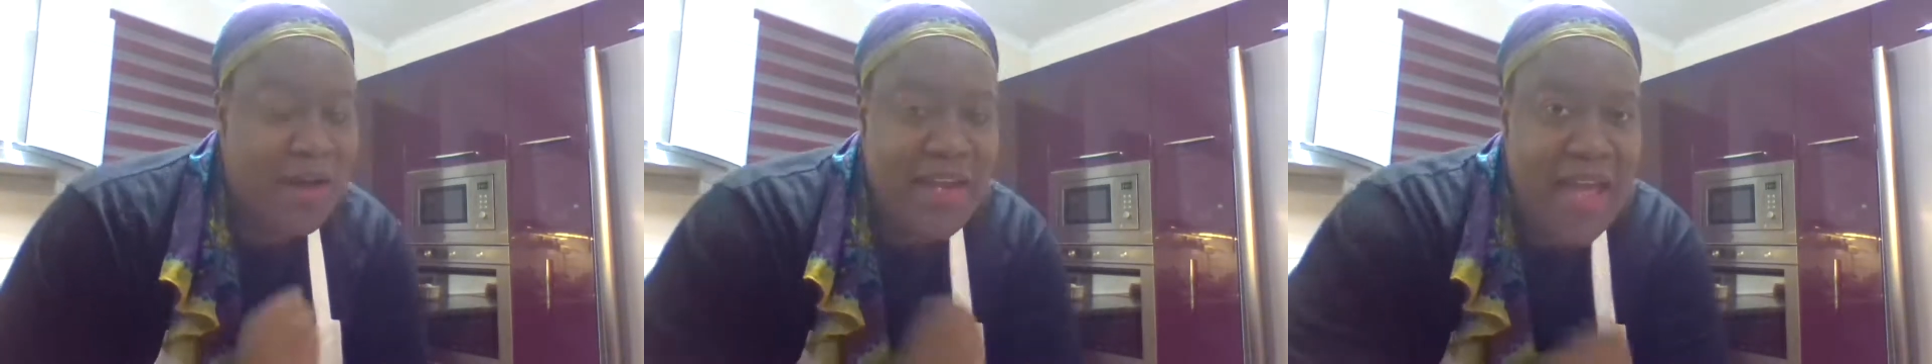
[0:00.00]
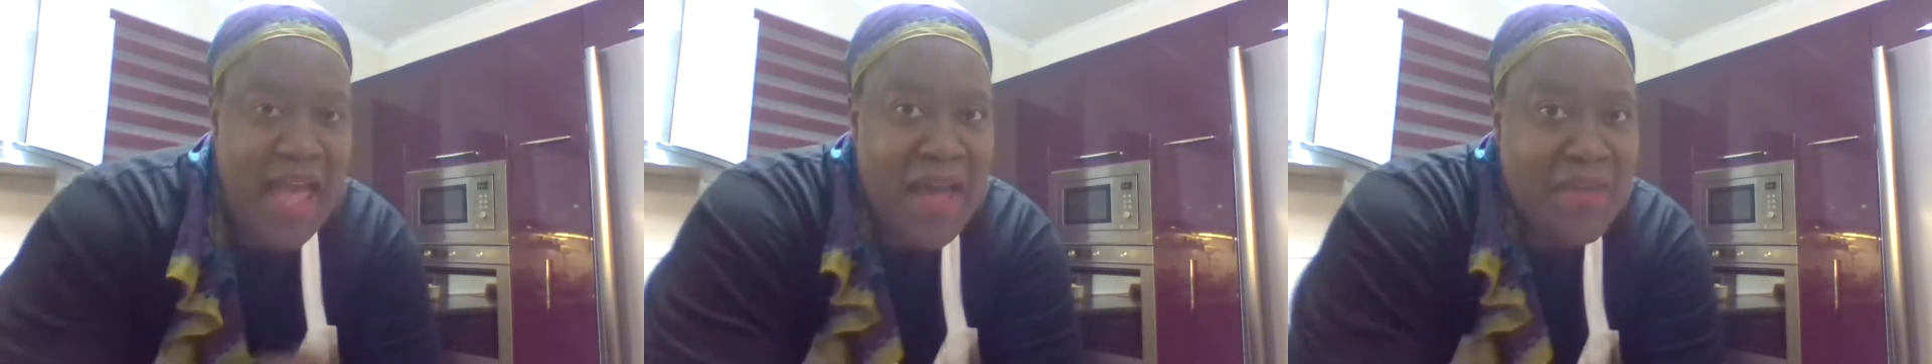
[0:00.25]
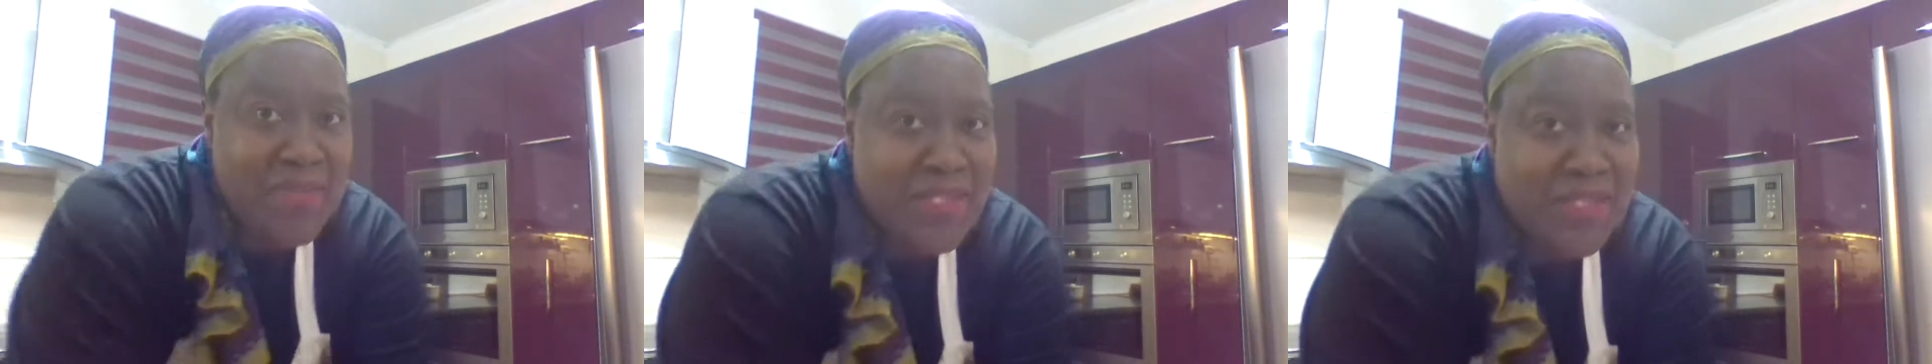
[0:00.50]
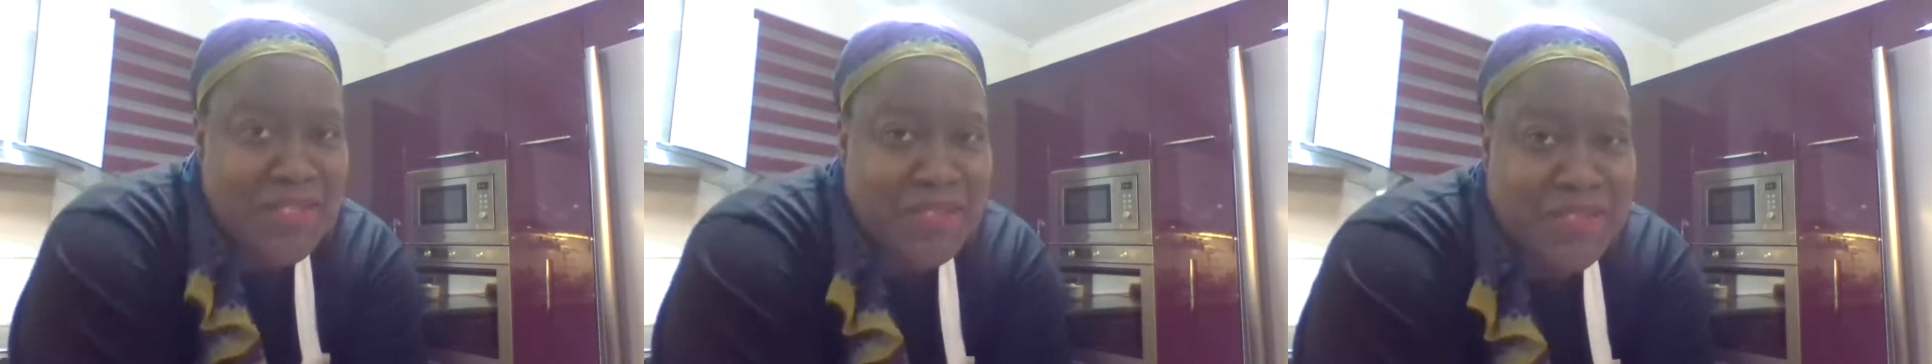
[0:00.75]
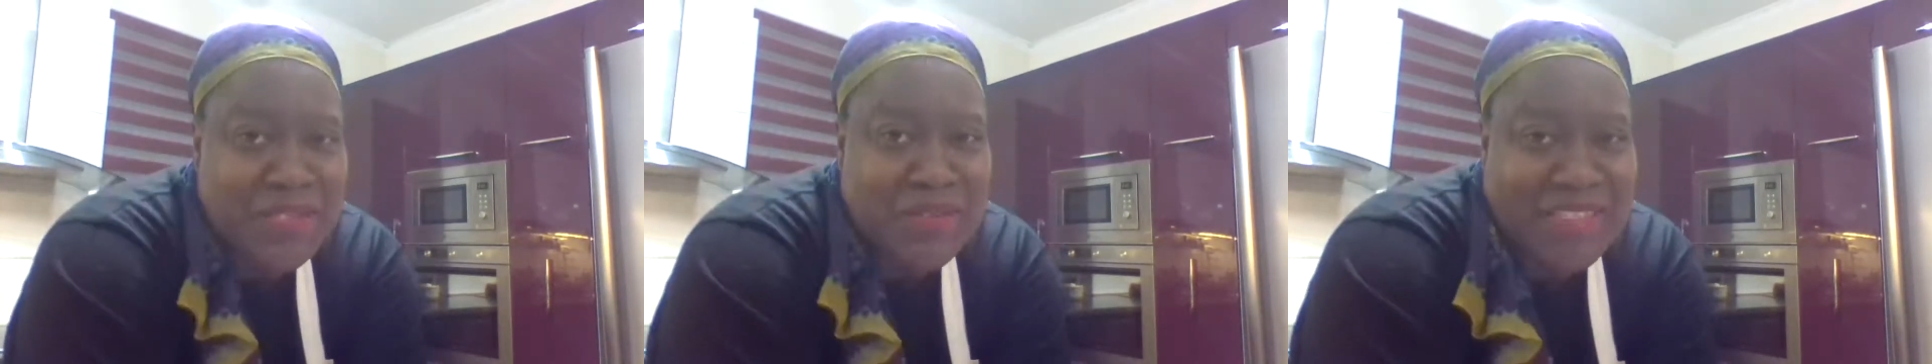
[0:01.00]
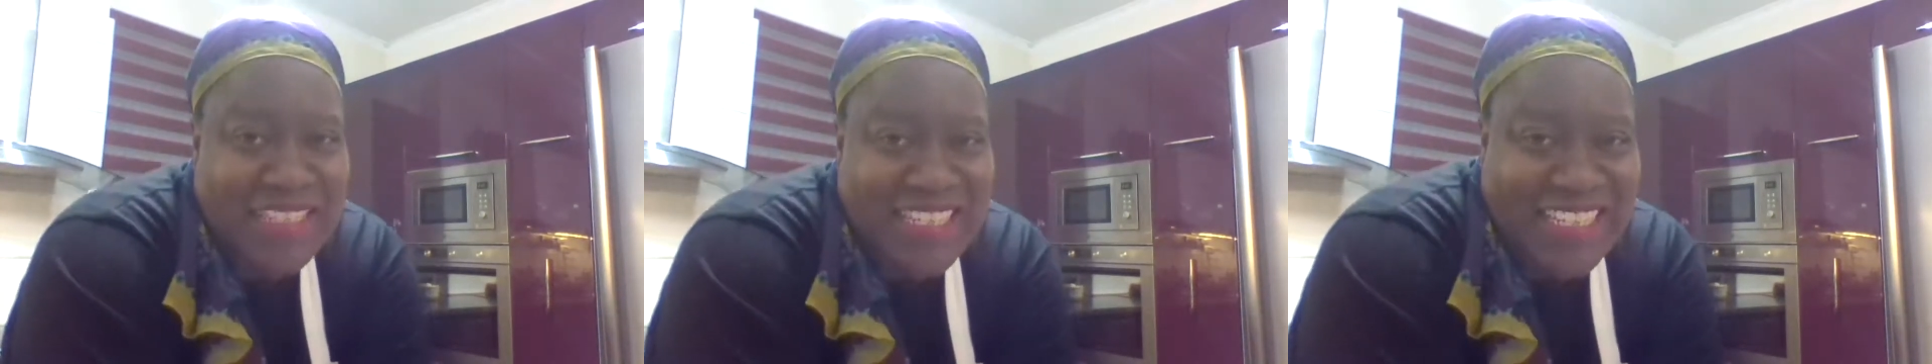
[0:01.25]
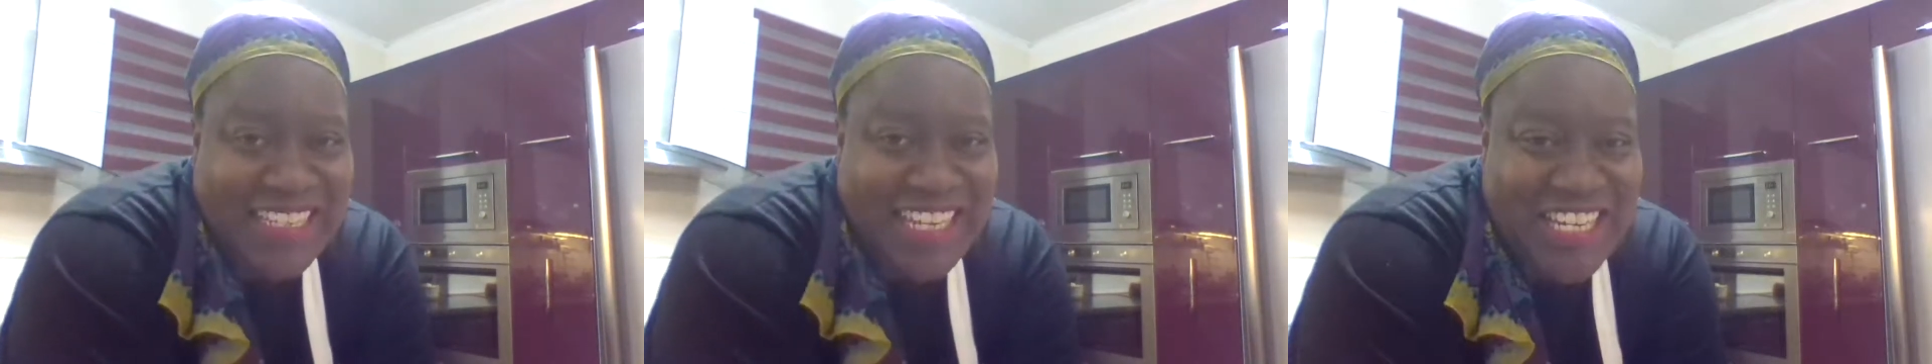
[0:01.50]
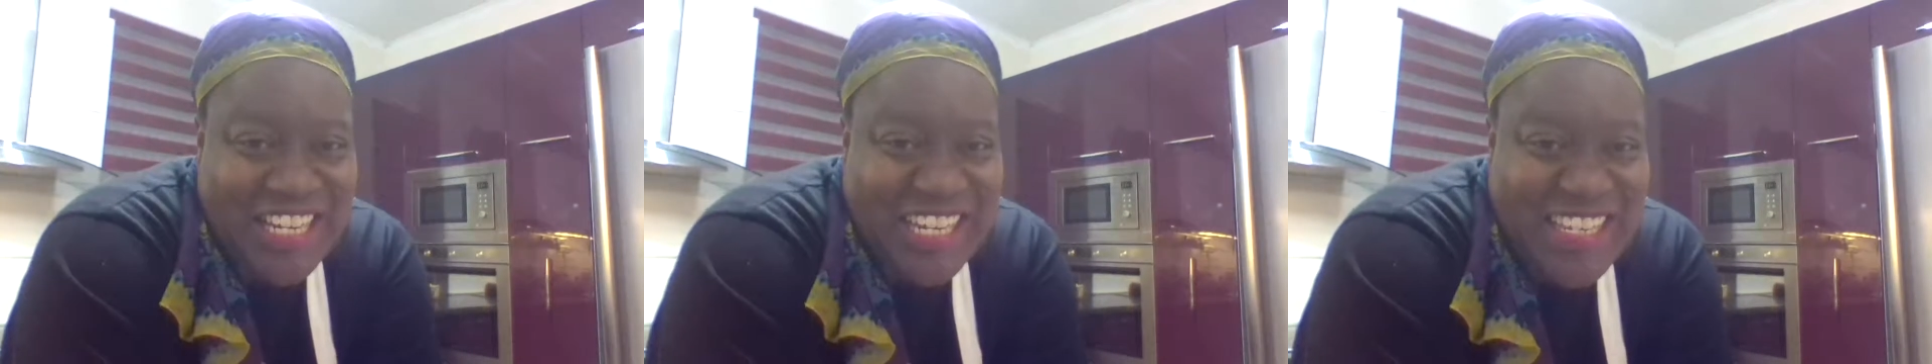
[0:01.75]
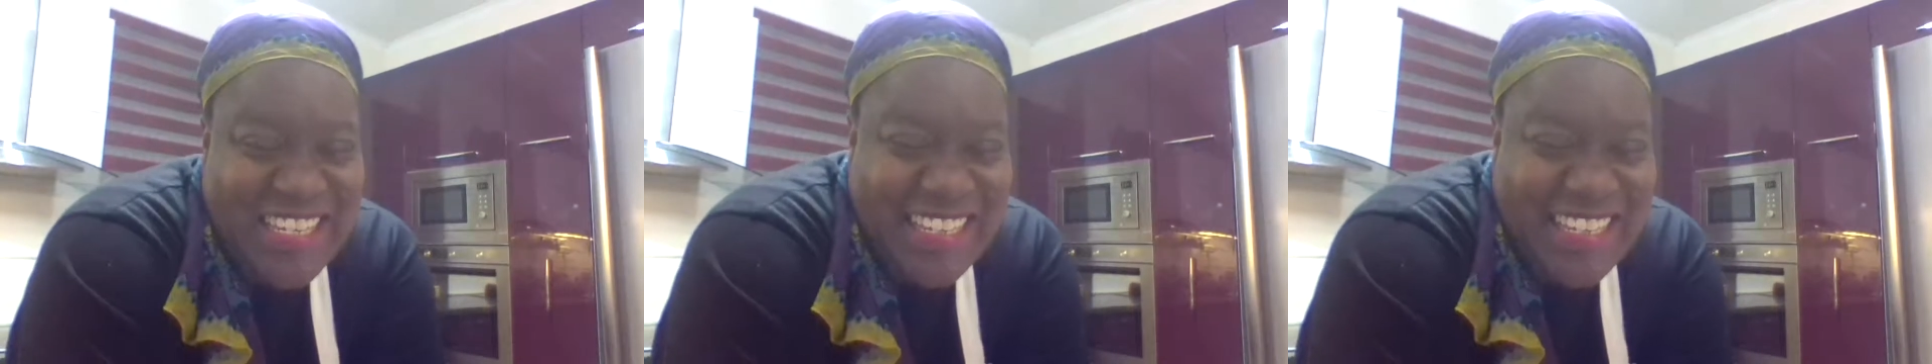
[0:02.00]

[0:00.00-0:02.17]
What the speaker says: and absolutely delicious.